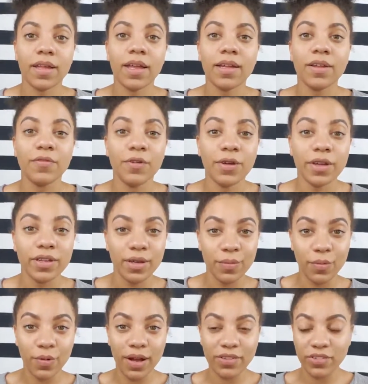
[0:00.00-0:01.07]
And if you end up
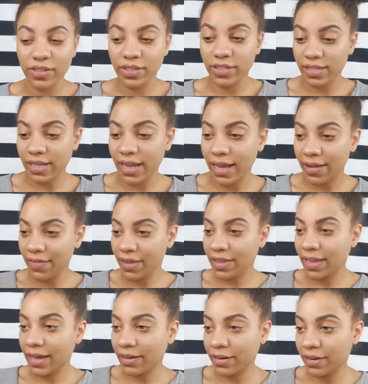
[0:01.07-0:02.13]
watching this live
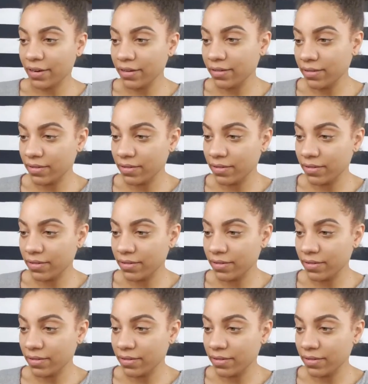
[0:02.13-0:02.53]
later,